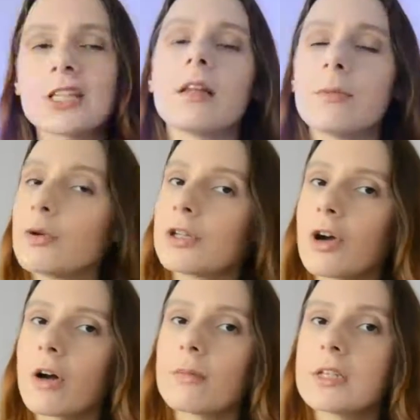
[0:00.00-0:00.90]
let me know in the
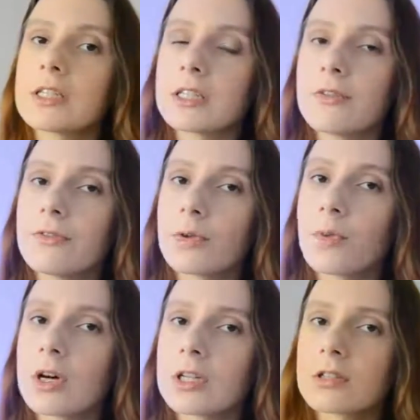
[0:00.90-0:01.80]
comments if you
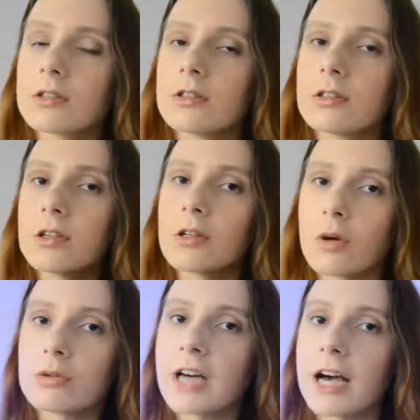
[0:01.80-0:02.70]
want the
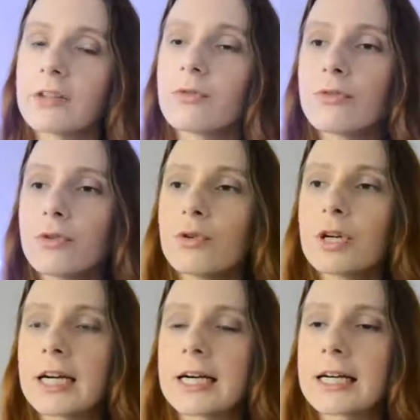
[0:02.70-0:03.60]
Low Tide
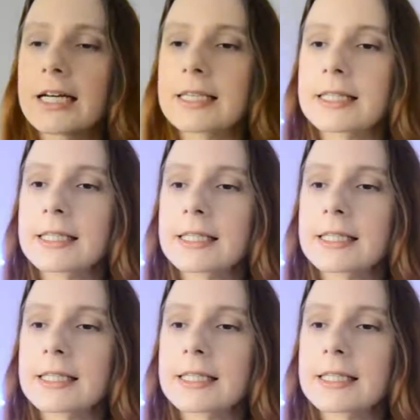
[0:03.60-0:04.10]
review, because